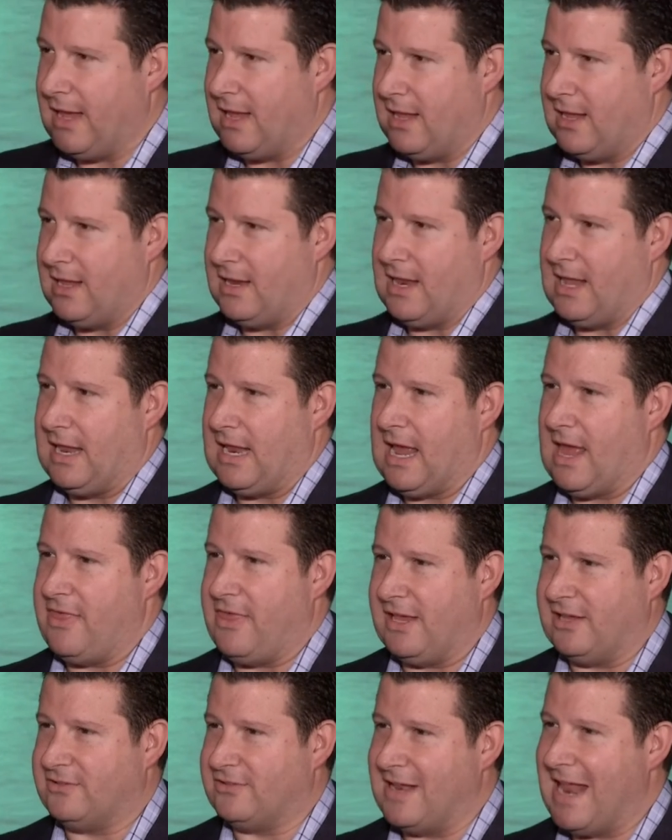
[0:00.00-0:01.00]
and I
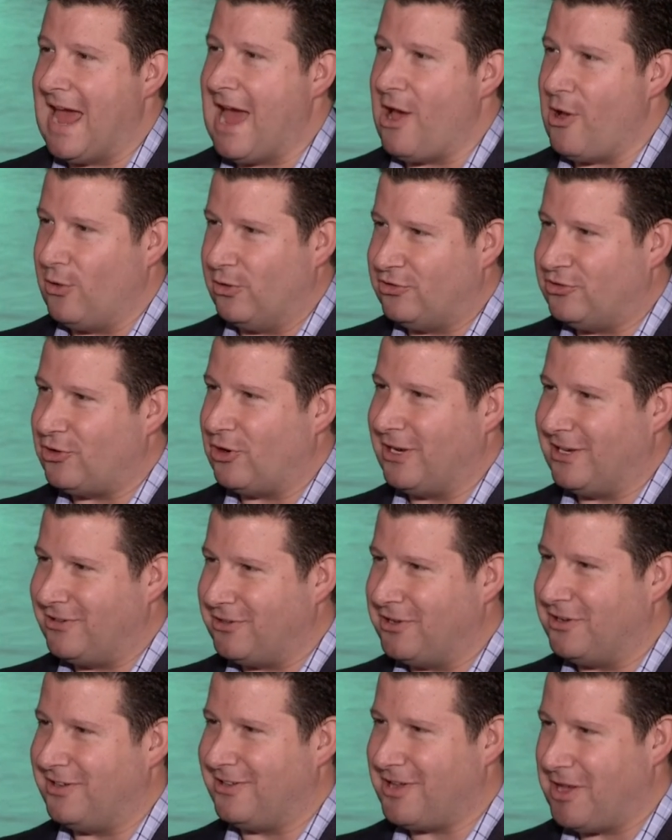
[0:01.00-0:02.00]
think it's now starting
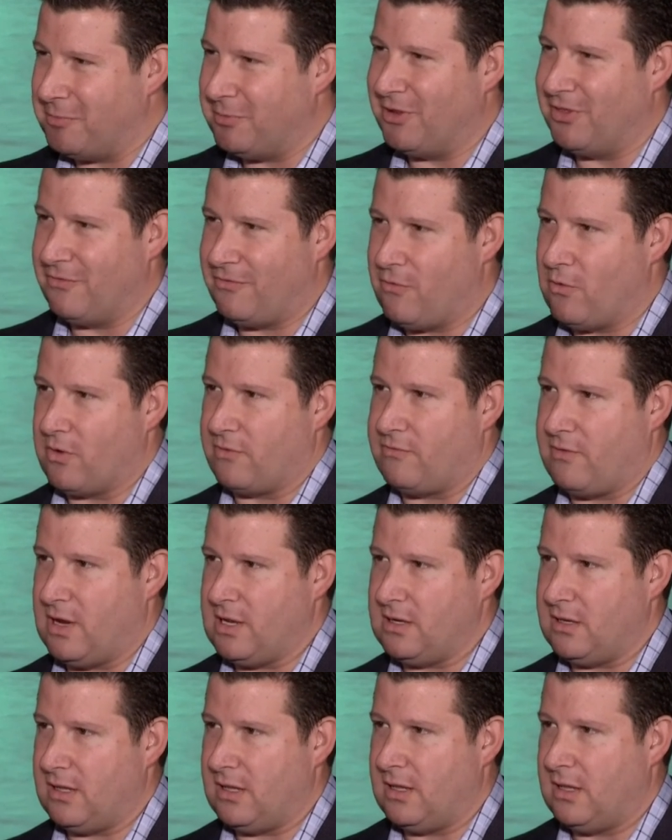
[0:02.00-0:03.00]
to come to the
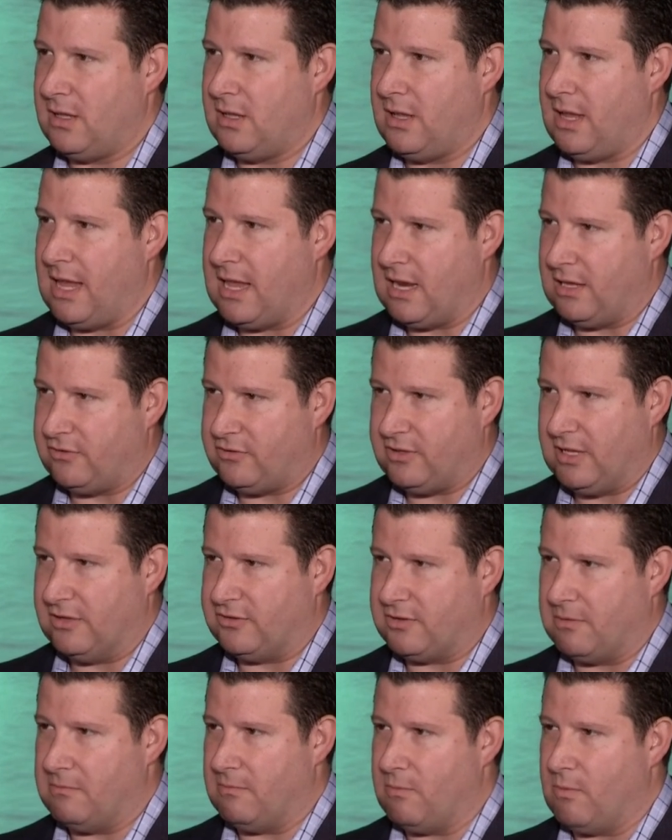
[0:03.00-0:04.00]
forefront, and it's, it's
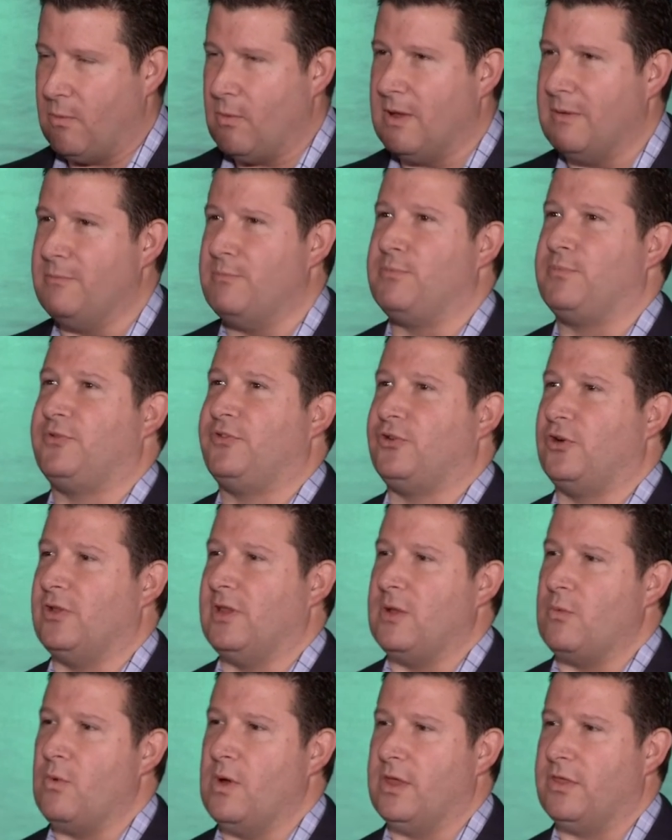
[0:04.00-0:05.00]
a,
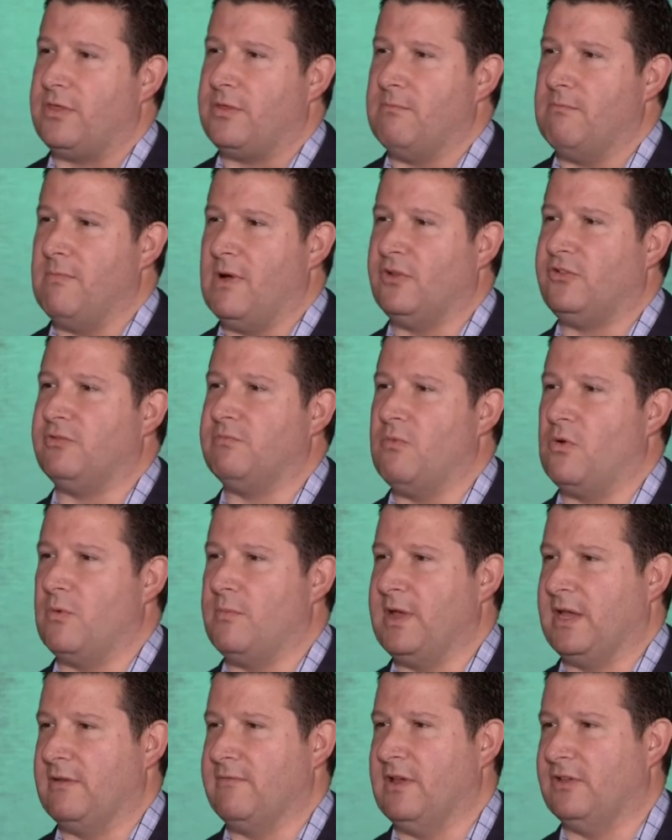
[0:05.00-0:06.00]
certainly with much more
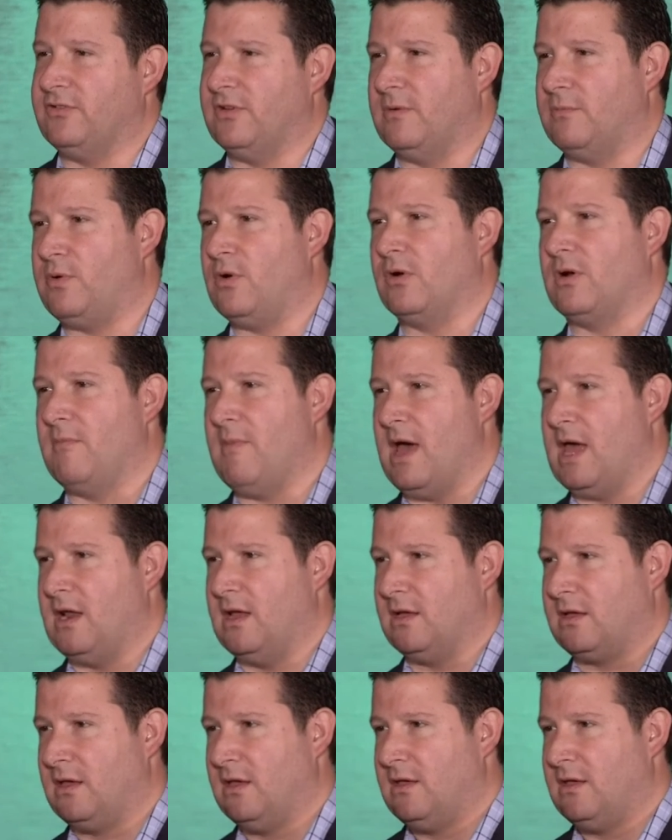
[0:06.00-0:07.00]
being invested in
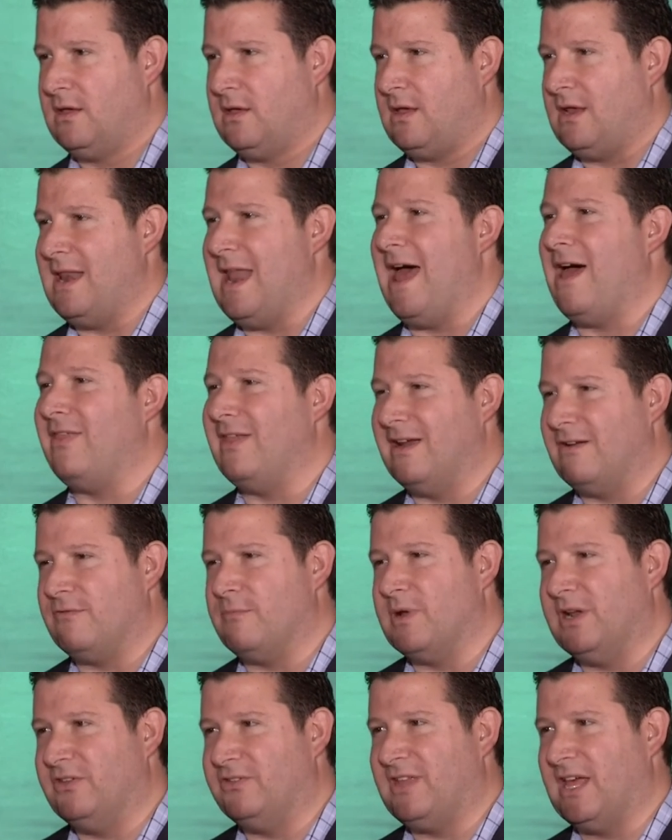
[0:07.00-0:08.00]
programmatic. Now that
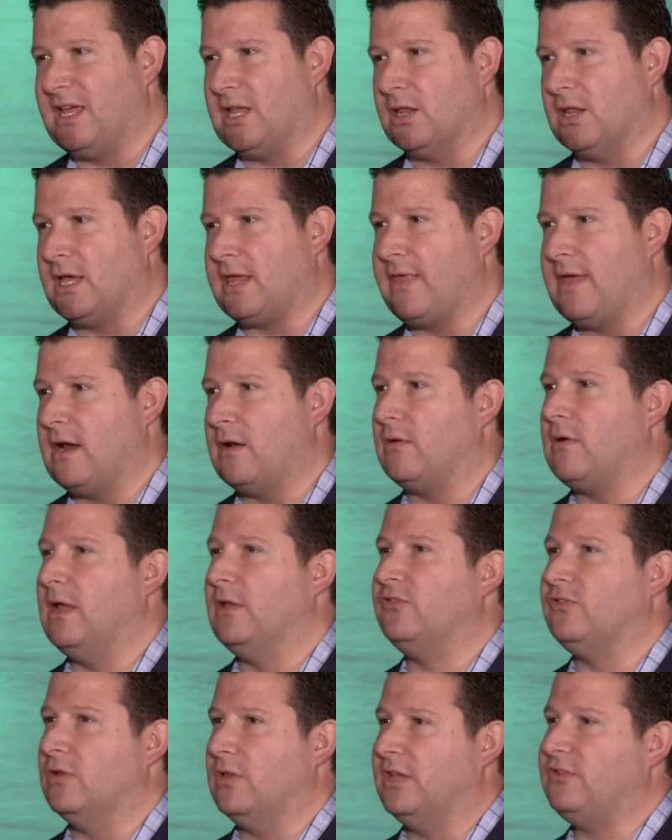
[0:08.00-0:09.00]
everybody's taking a look at that, all right,
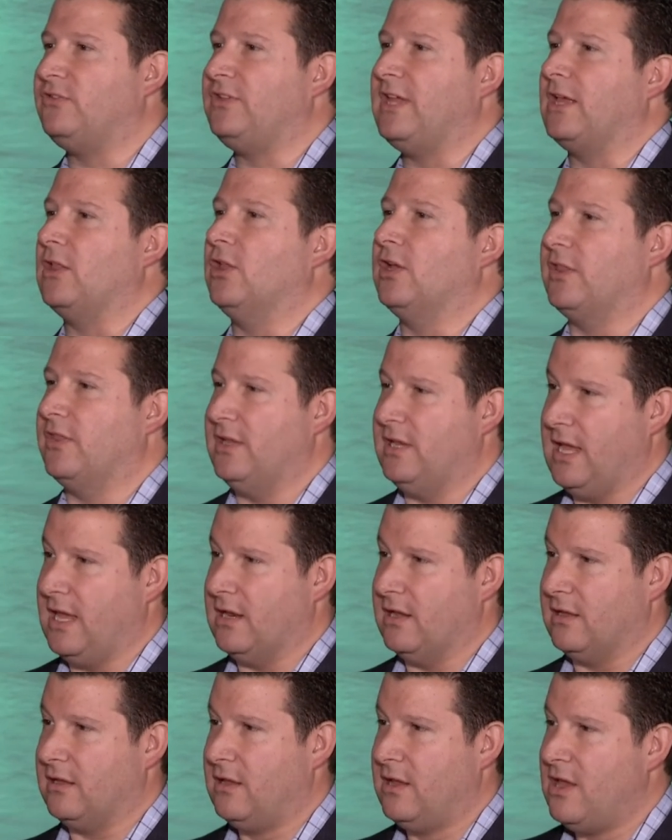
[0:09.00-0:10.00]
so let's take a look at the data.
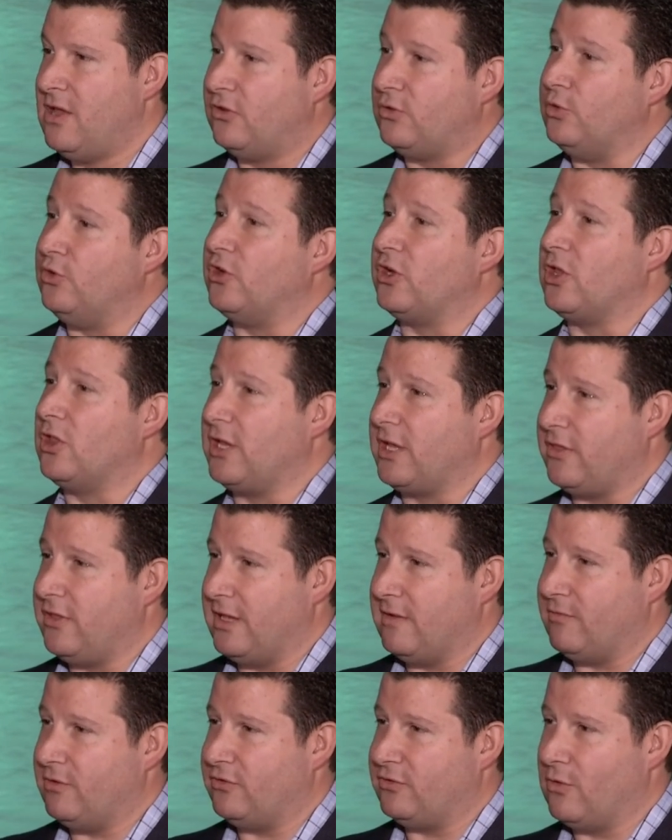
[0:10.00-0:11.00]
So we took a look at the
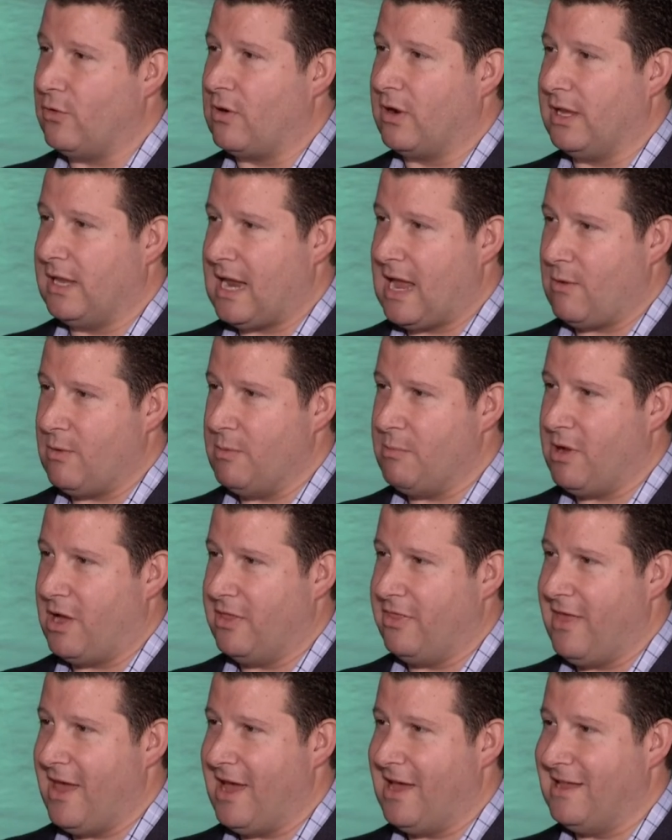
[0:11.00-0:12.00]
inventory and how we
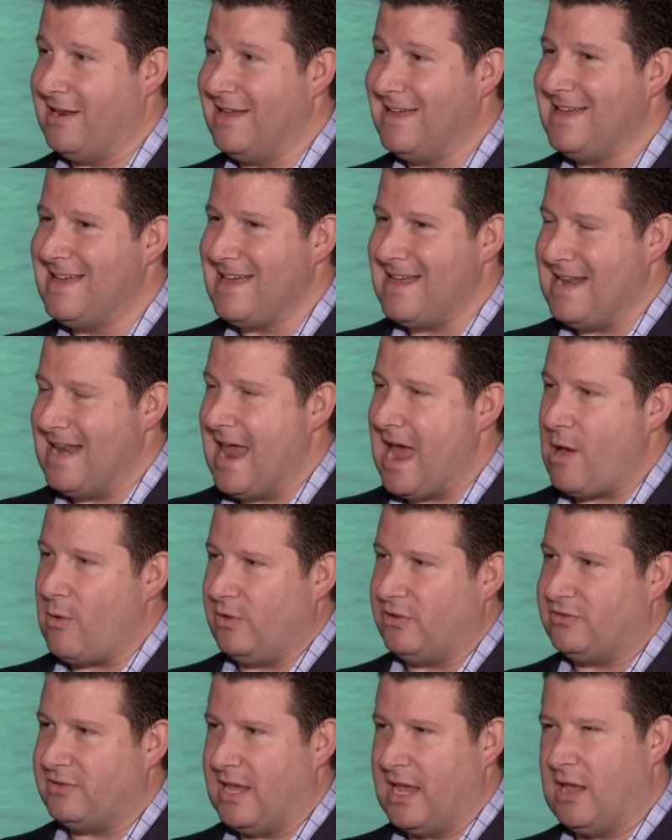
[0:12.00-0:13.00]
bought that. Now we
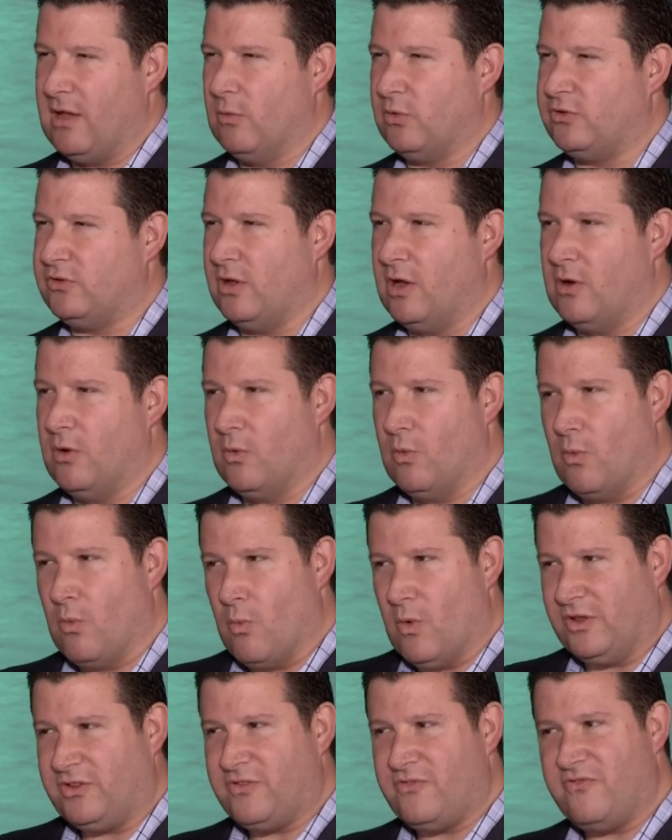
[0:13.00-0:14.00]
say, so
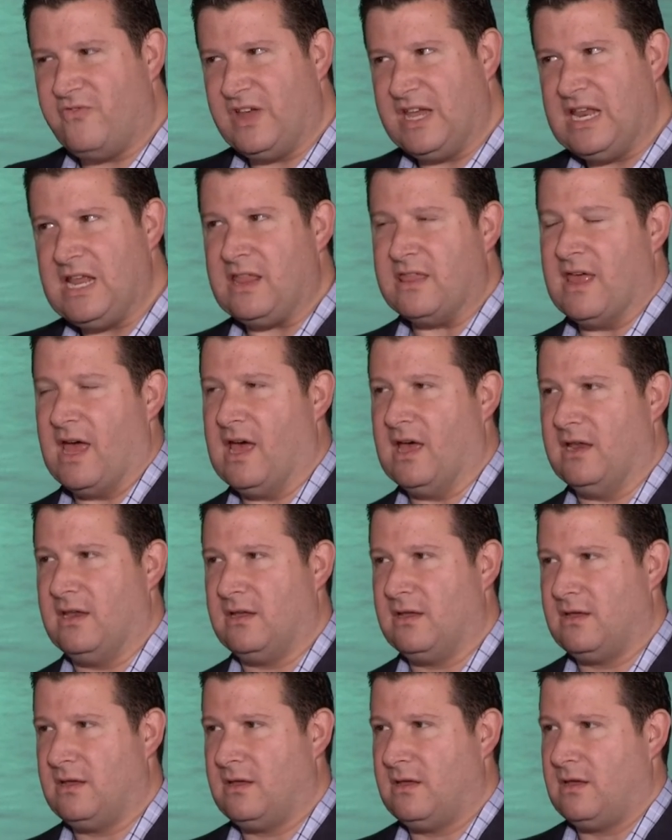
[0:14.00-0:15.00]
what's feeding that?
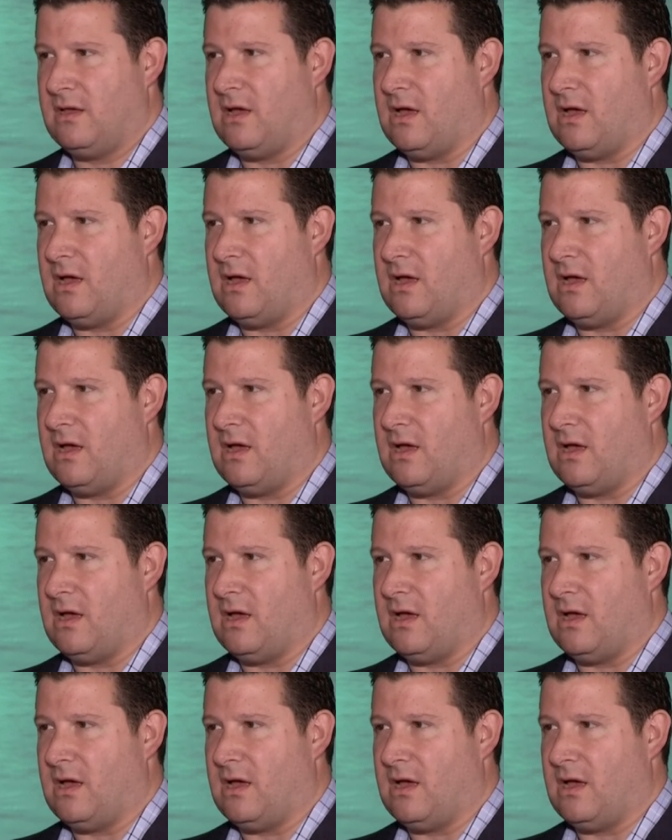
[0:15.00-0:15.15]
Right.